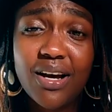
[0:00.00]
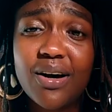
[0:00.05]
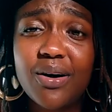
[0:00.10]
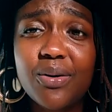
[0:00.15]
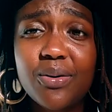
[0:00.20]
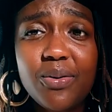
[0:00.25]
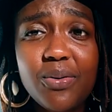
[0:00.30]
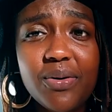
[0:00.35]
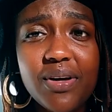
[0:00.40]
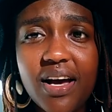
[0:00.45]

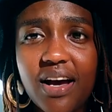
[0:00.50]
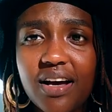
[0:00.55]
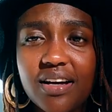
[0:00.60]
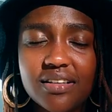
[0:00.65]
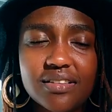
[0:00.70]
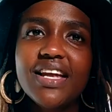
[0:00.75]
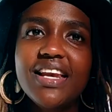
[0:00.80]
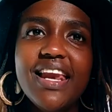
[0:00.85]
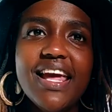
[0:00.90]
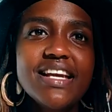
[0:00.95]
Oh yeah,
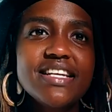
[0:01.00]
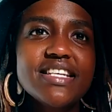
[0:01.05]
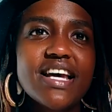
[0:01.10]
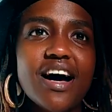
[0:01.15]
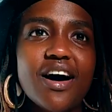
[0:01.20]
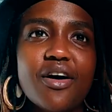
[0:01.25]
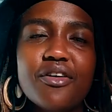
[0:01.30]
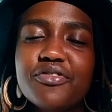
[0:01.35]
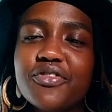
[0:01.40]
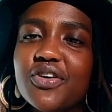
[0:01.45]
nature,
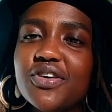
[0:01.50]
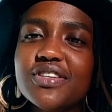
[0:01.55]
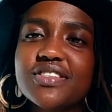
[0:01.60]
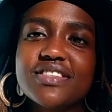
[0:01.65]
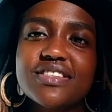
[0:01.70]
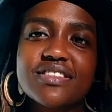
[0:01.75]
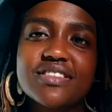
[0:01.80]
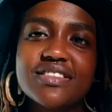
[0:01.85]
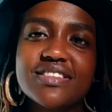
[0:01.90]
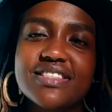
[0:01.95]
of
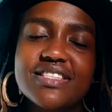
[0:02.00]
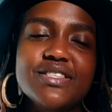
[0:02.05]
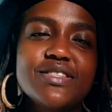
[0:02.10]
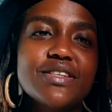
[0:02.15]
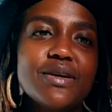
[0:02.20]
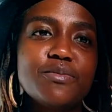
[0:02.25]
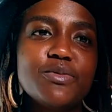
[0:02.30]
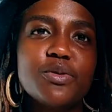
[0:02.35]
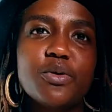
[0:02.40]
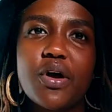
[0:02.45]
course, since
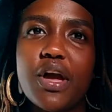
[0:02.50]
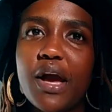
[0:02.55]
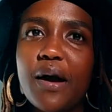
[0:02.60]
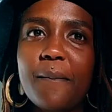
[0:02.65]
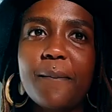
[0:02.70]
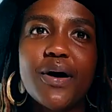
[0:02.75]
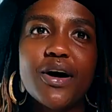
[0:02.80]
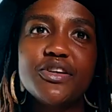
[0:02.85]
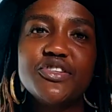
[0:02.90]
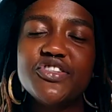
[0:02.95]
I'm talking
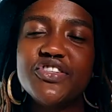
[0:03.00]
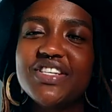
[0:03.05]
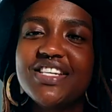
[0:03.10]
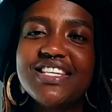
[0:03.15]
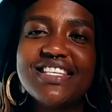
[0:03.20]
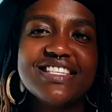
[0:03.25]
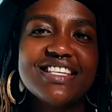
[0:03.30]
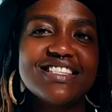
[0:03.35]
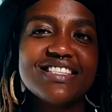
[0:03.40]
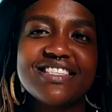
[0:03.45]
about
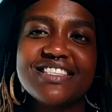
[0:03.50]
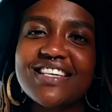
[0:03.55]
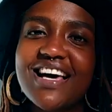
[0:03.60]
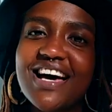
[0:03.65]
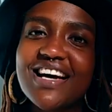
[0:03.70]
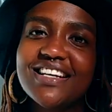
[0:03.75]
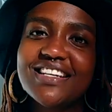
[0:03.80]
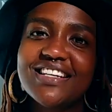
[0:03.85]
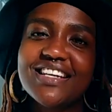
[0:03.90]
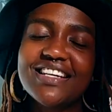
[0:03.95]
trees and the
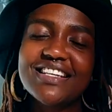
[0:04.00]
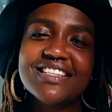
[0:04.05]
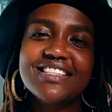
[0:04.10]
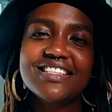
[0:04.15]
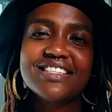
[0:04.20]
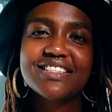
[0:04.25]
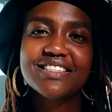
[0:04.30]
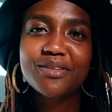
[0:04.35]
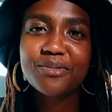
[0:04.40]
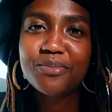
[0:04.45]
sun
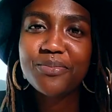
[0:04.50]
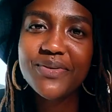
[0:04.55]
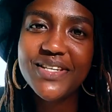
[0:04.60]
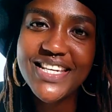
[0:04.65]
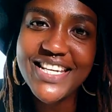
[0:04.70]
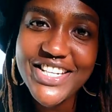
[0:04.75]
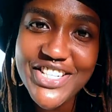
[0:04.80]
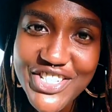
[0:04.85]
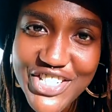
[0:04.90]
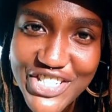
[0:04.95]
and the
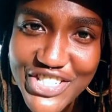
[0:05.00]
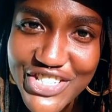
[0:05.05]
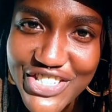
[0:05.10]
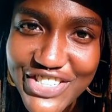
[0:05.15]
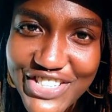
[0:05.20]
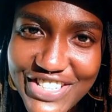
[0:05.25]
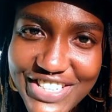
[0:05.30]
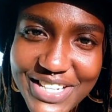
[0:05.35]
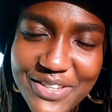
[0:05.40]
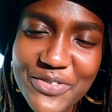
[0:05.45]

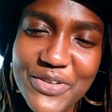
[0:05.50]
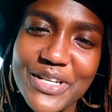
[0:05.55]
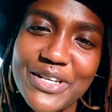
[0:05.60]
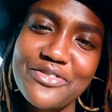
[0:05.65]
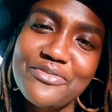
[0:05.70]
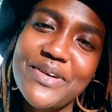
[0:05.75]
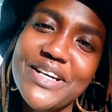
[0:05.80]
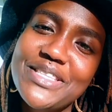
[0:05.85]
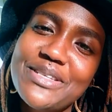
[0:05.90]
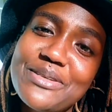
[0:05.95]
beach. If you
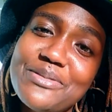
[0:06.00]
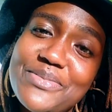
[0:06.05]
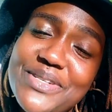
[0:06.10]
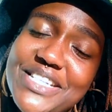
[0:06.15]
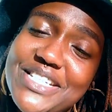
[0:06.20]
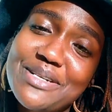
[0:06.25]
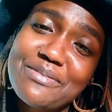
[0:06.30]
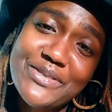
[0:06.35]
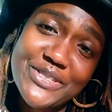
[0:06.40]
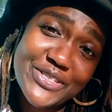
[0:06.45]
live by the beach,
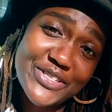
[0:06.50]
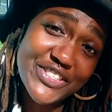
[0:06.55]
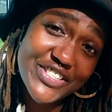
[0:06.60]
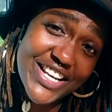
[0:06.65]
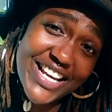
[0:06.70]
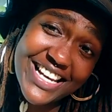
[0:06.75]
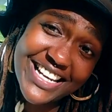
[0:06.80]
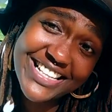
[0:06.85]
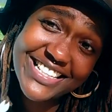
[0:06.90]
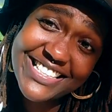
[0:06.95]
I'm so
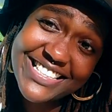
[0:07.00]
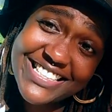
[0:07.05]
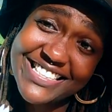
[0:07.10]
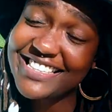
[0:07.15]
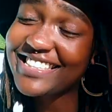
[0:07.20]
jealous.